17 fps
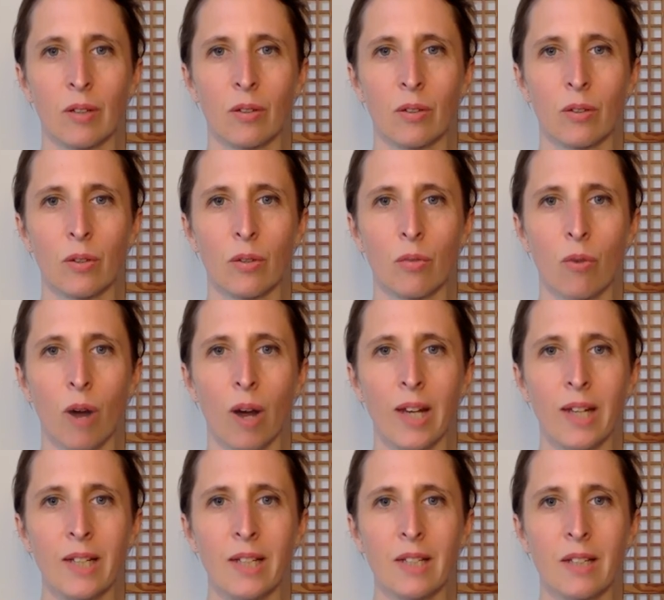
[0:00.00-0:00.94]
The
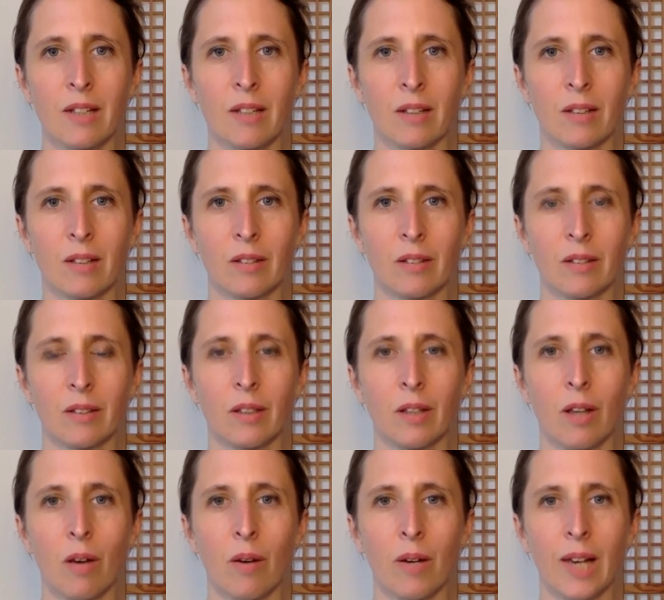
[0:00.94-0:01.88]
right
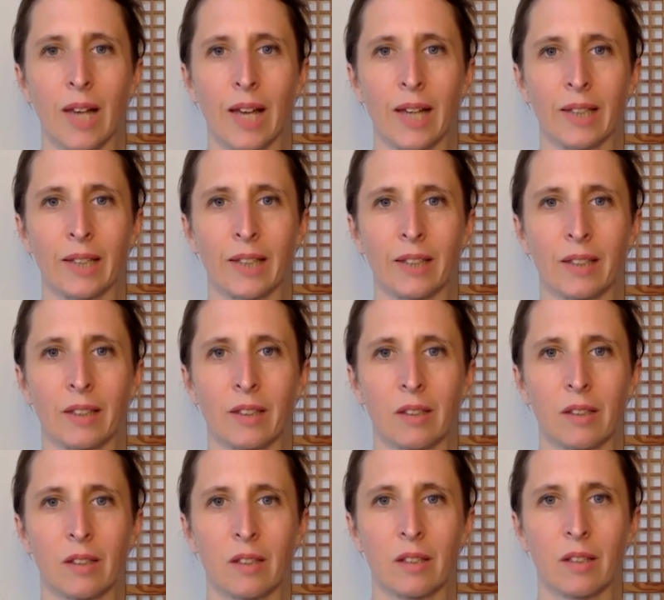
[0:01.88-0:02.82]
lower leg
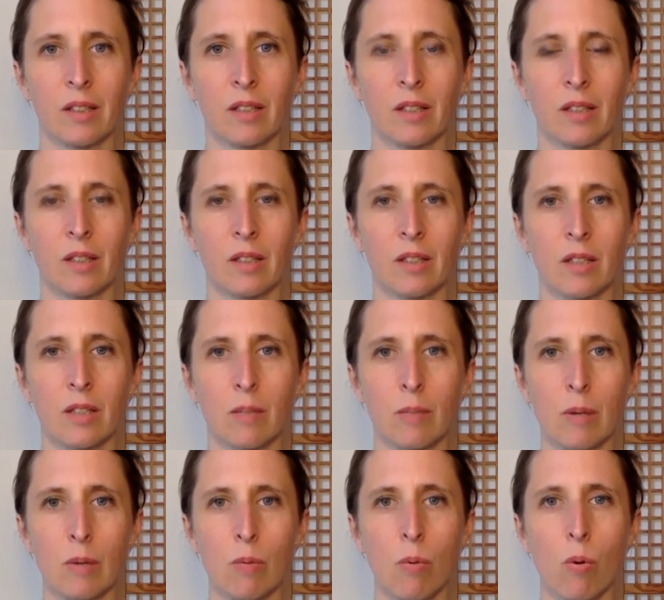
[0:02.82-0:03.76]
to
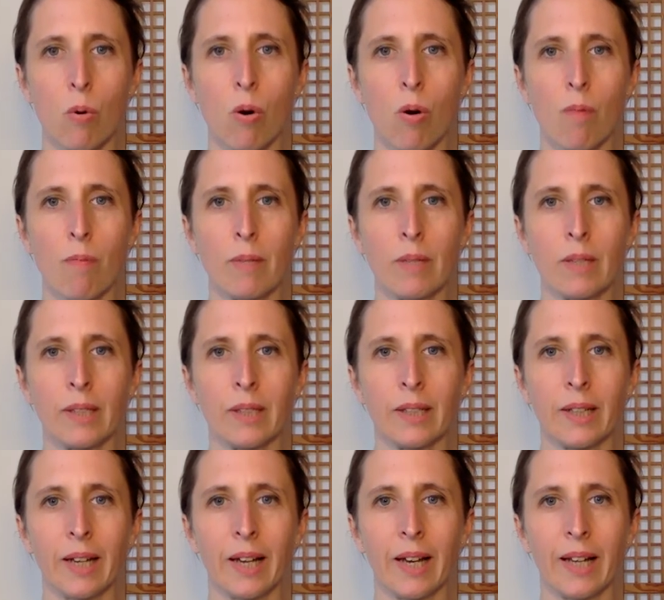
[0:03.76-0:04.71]
be warm
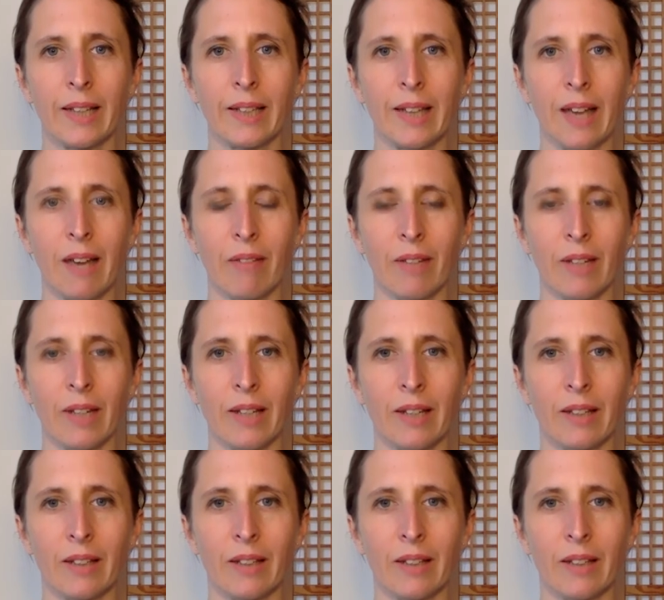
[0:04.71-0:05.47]
and heavy.